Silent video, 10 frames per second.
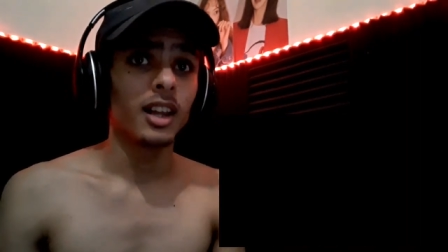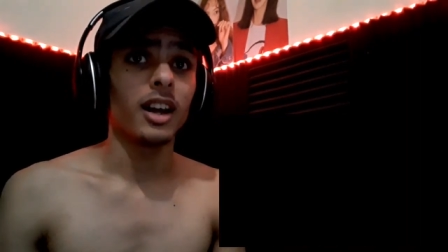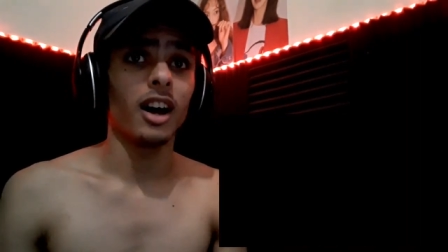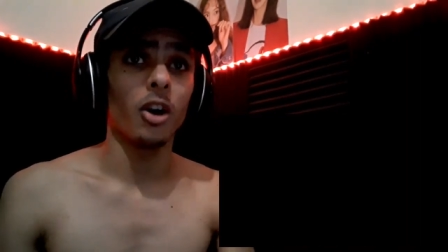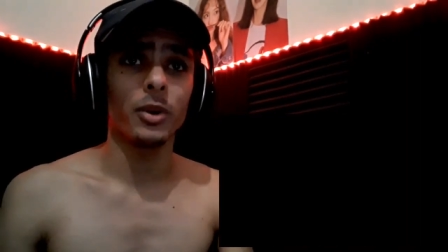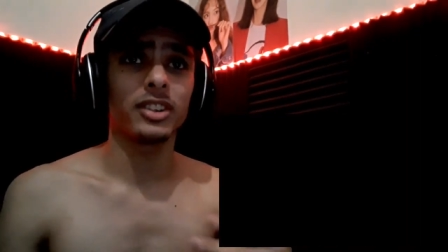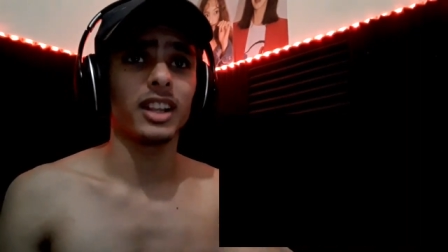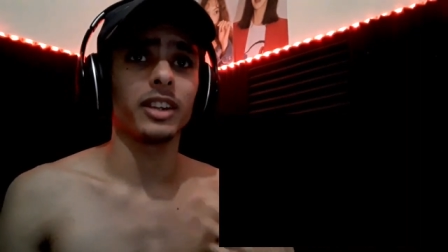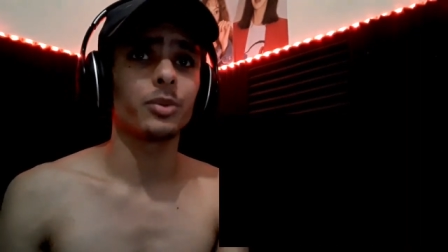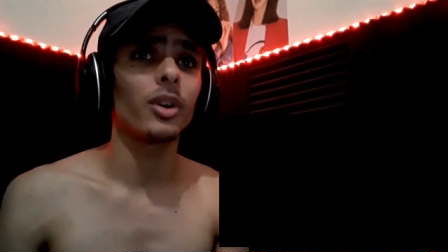I always
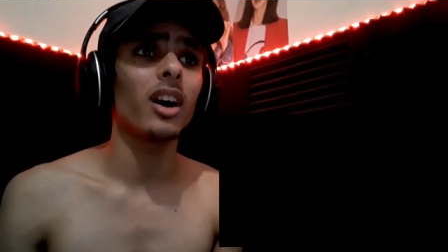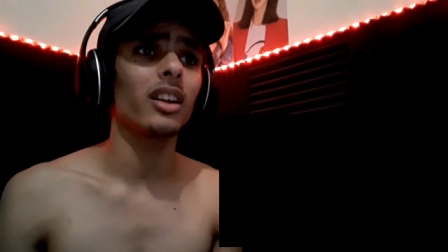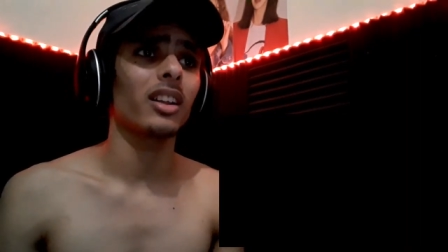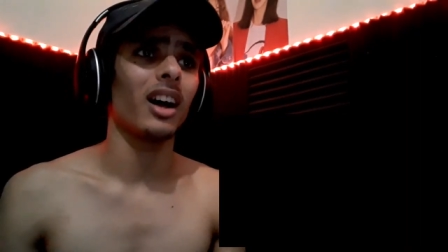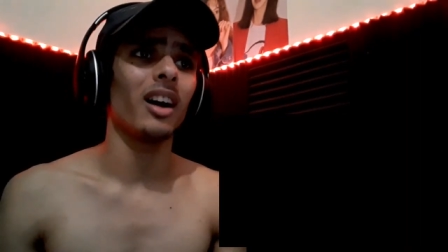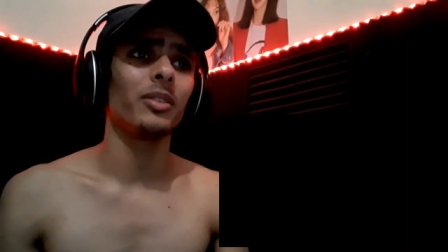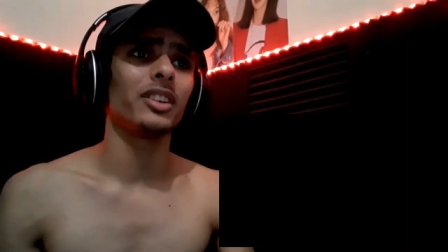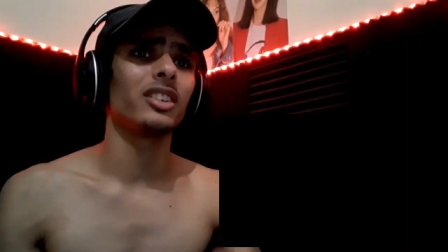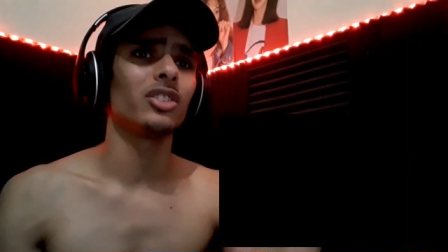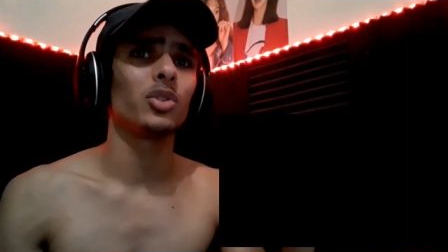like rock. I have
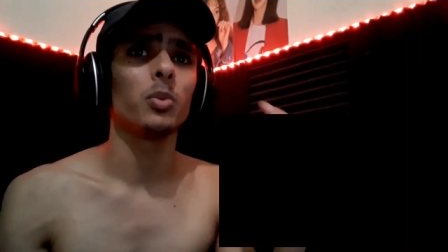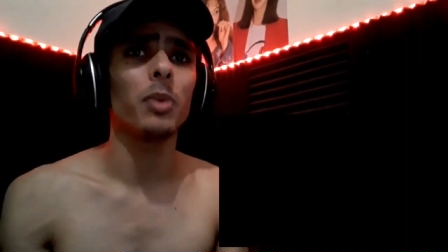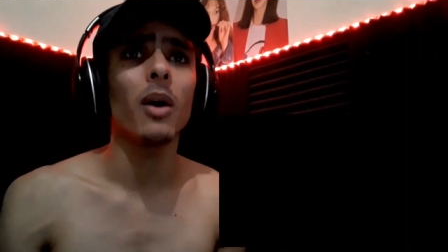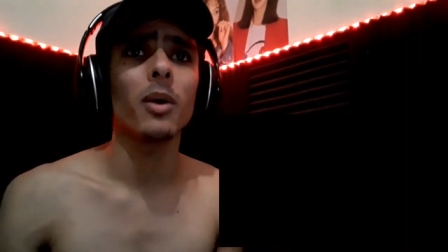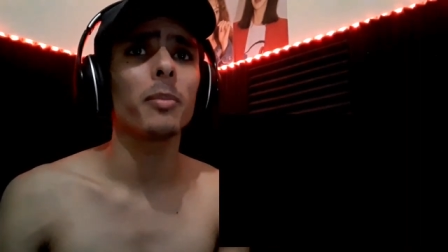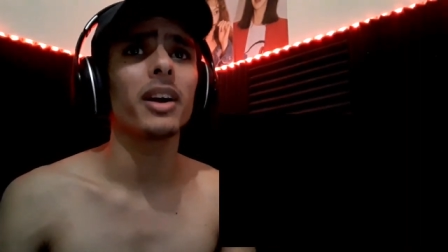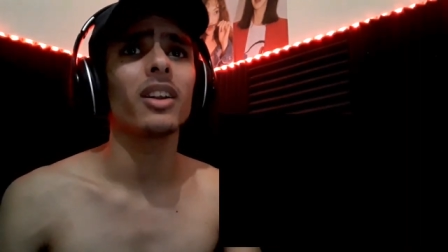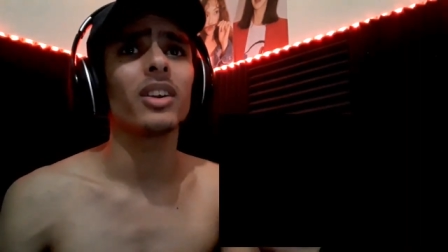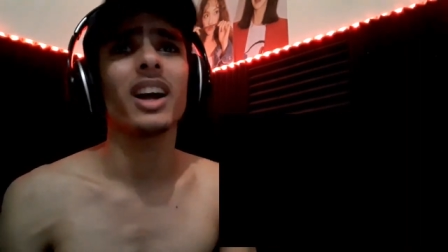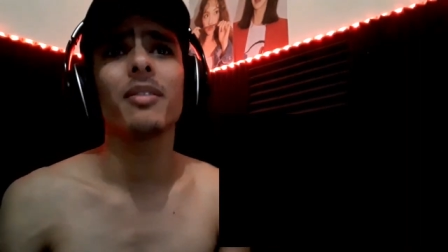listened to power
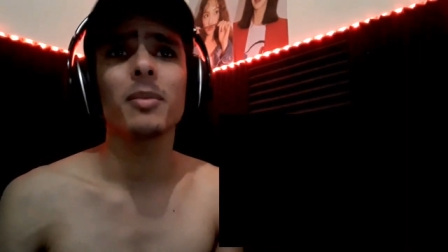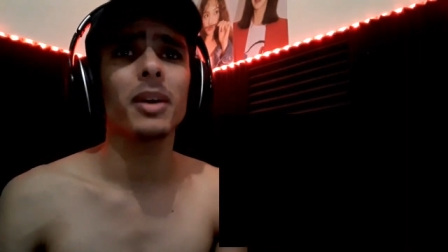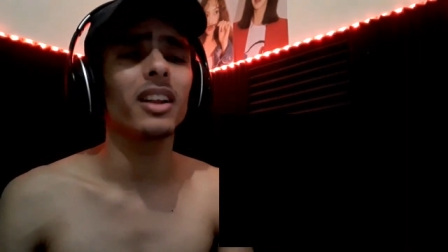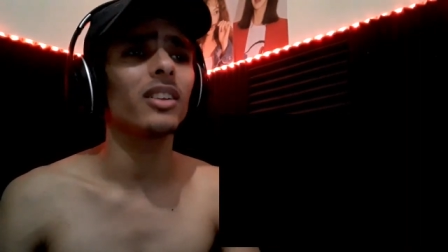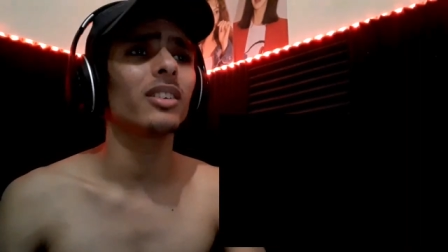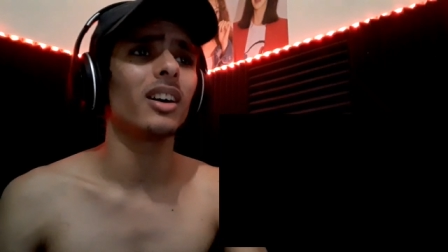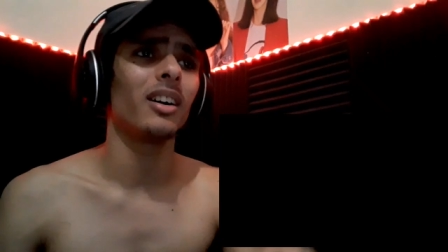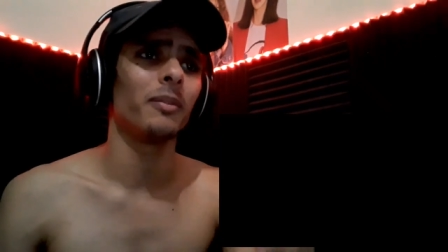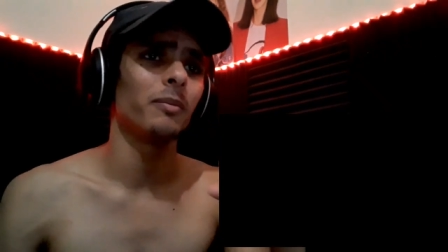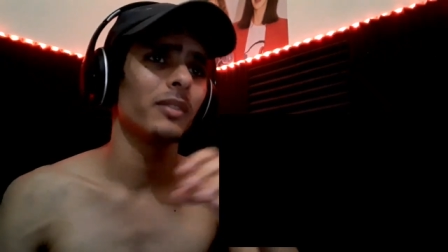metal, heavy metal,
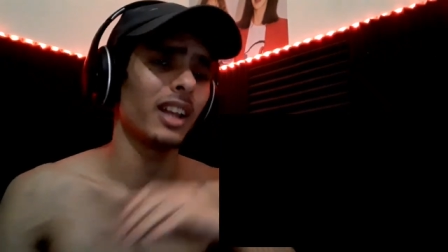um,